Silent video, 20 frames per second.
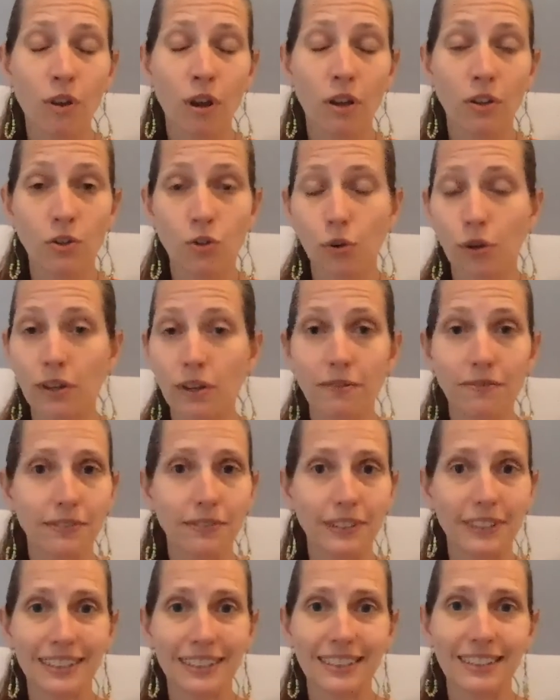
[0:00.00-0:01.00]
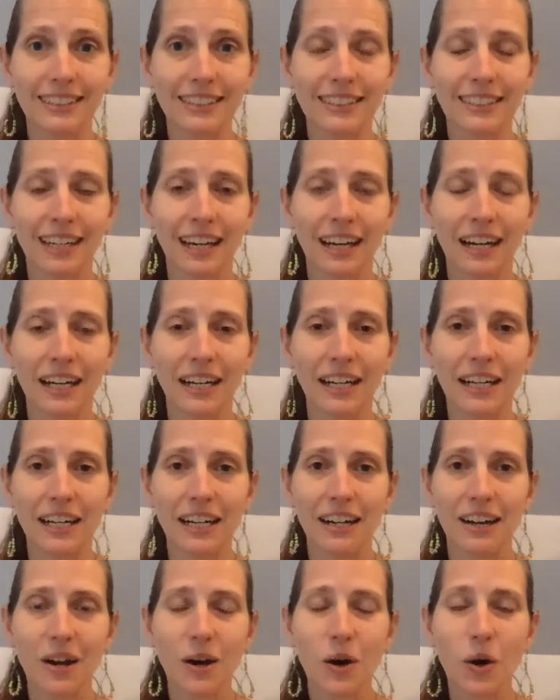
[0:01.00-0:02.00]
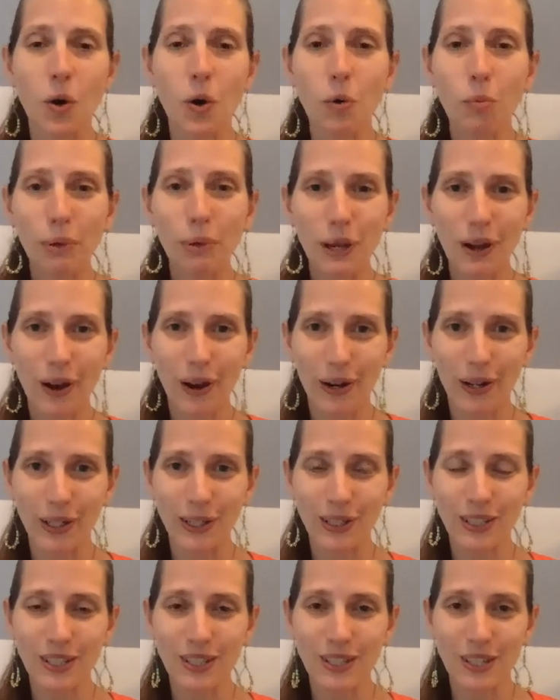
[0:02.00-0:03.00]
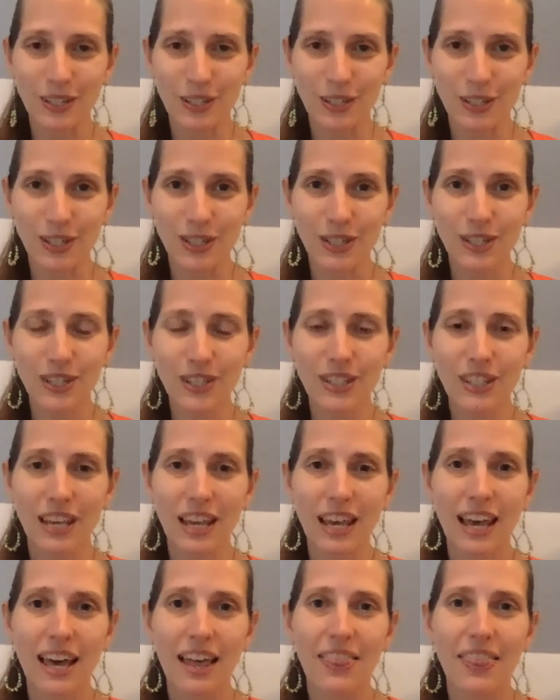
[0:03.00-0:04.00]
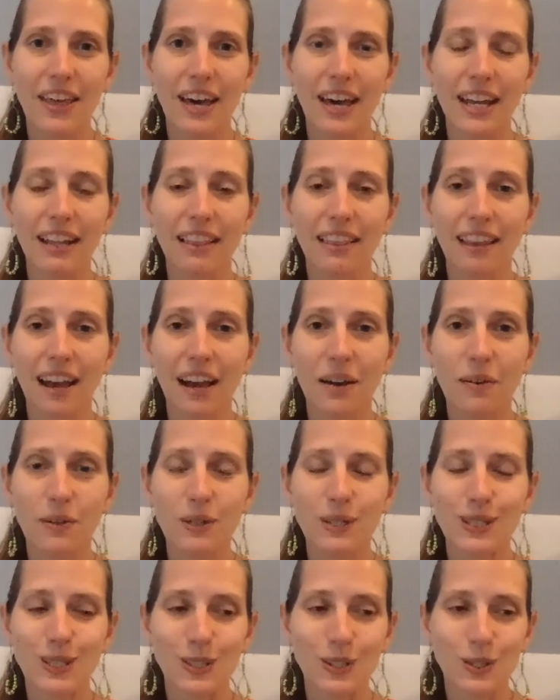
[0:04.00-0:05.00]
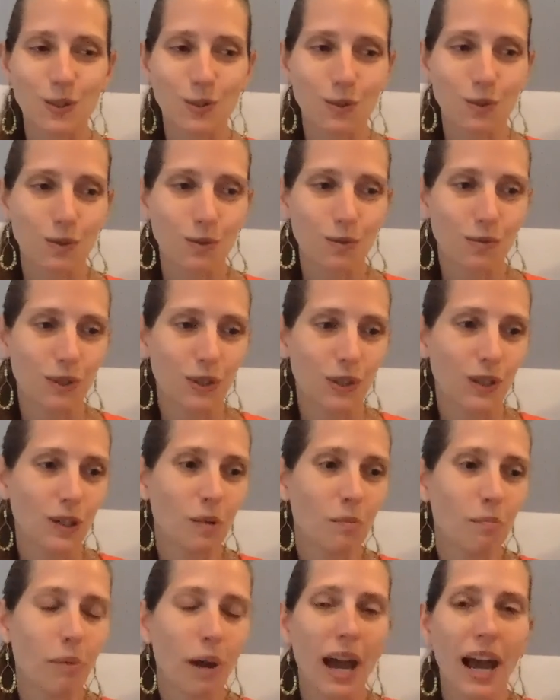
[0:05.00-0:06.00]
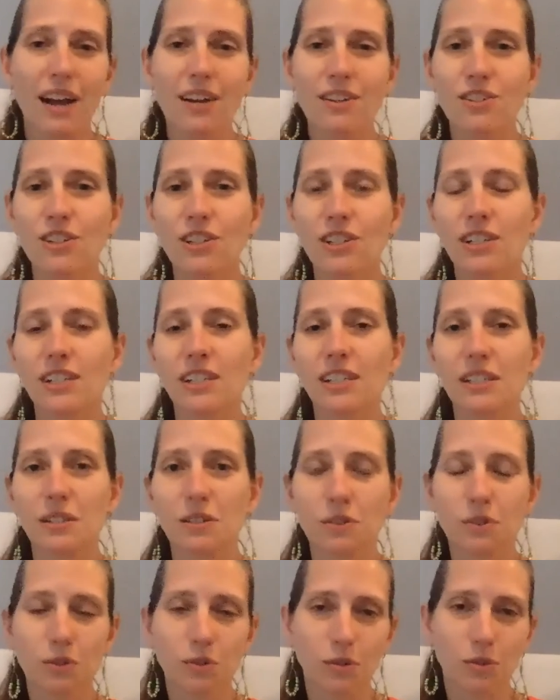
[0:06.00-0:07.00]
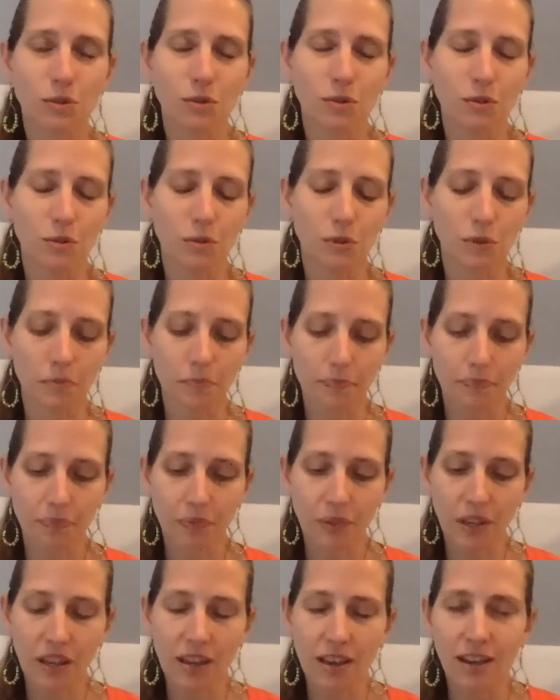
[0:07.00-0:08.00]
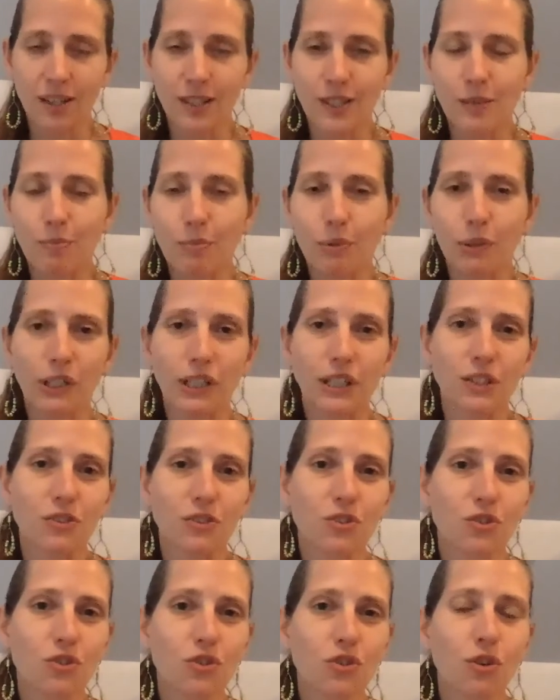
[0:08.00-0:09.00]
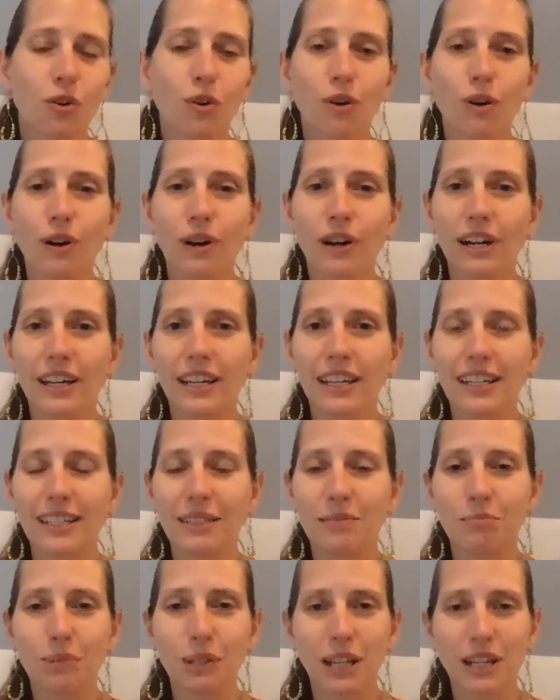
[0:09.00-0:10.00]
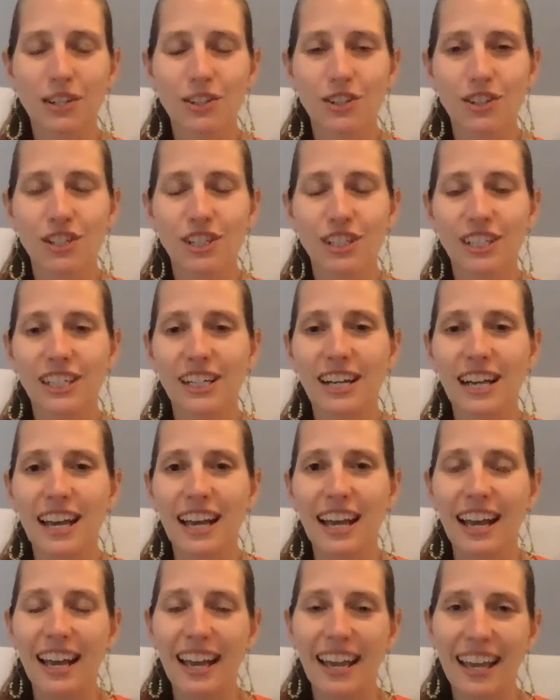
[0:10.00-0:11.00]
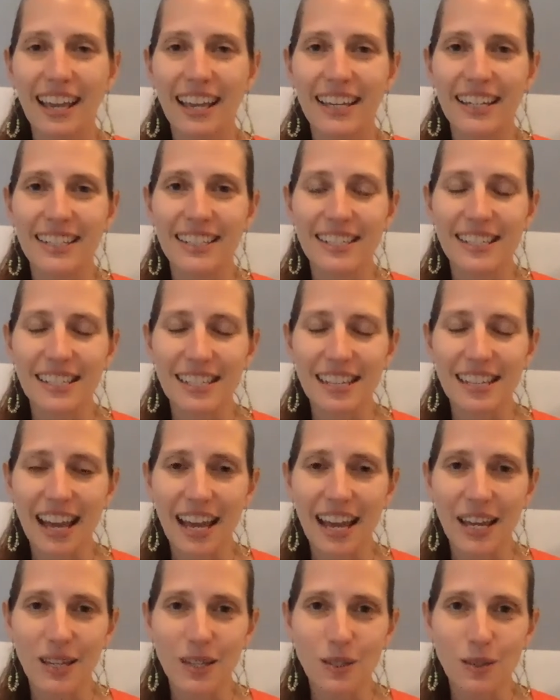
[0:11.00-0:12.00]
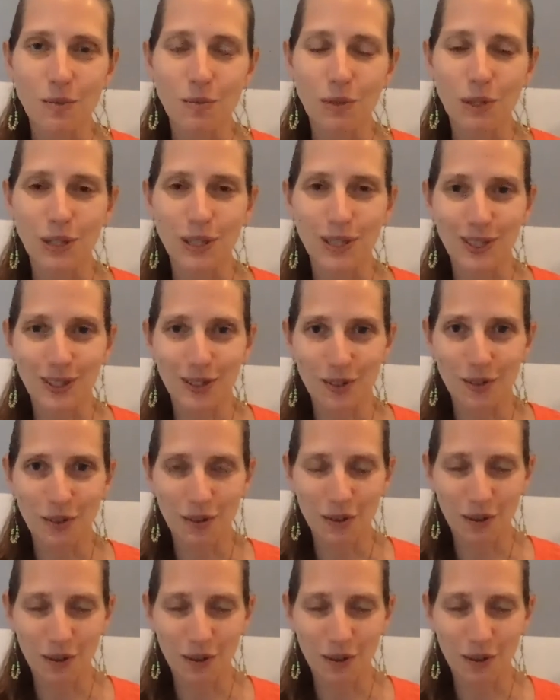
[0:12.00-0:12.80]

joy-filled, open heart centers that allow us to feel compassion, to experience joy and pleasure. And as we